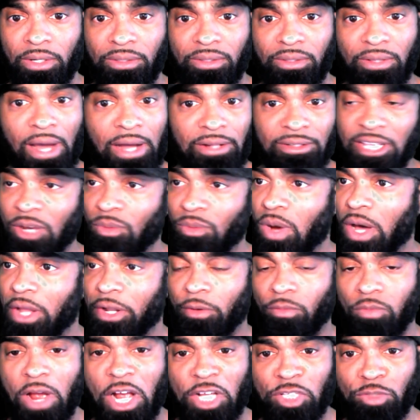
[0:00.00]
Deontay Wilder
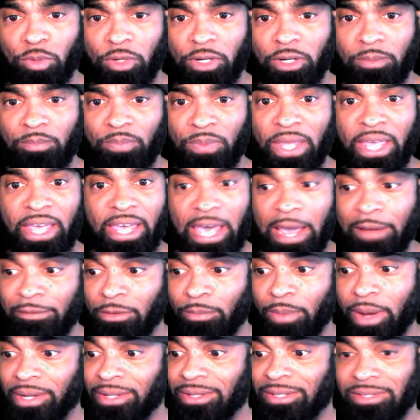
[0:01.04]
rocks with him.
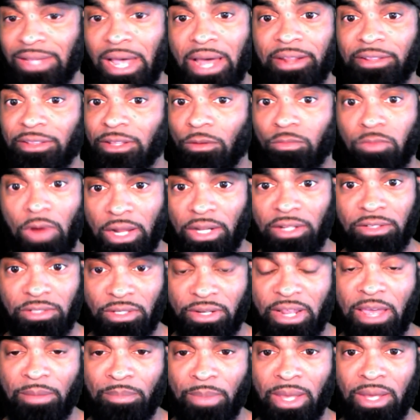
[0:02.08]
Everybody signed directly to
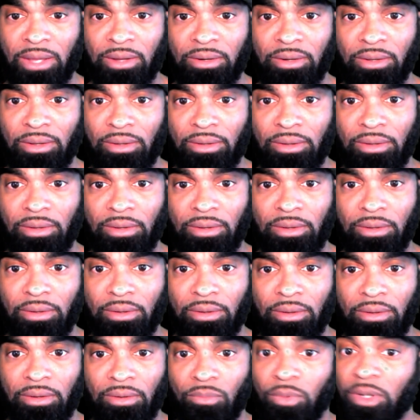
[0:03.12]
that man,
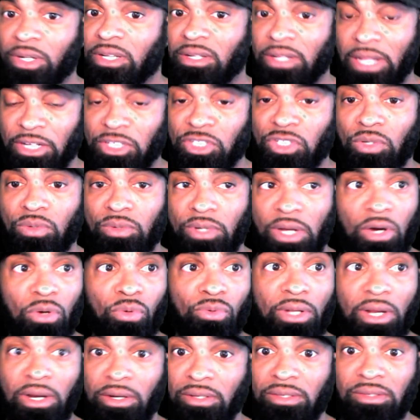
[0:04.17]
which lets you know
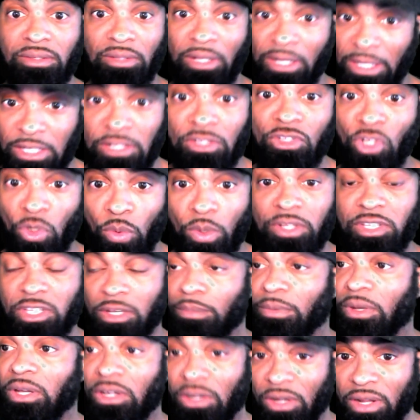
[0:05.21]
he's doing
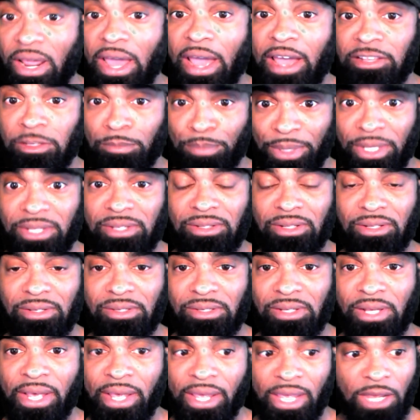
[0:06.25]
some good-ass
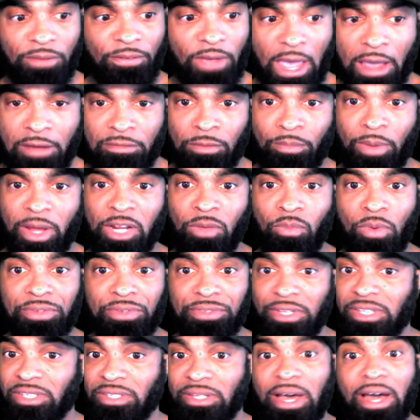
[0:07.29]
business. If everybody wants
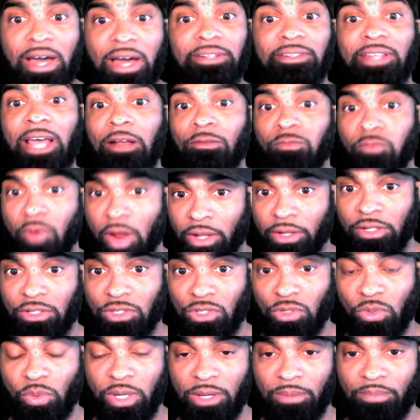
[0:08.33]
to sign directly
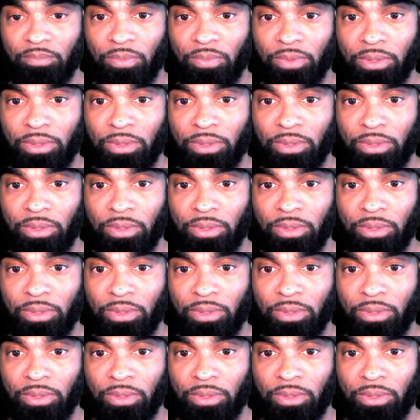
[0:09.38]
to him.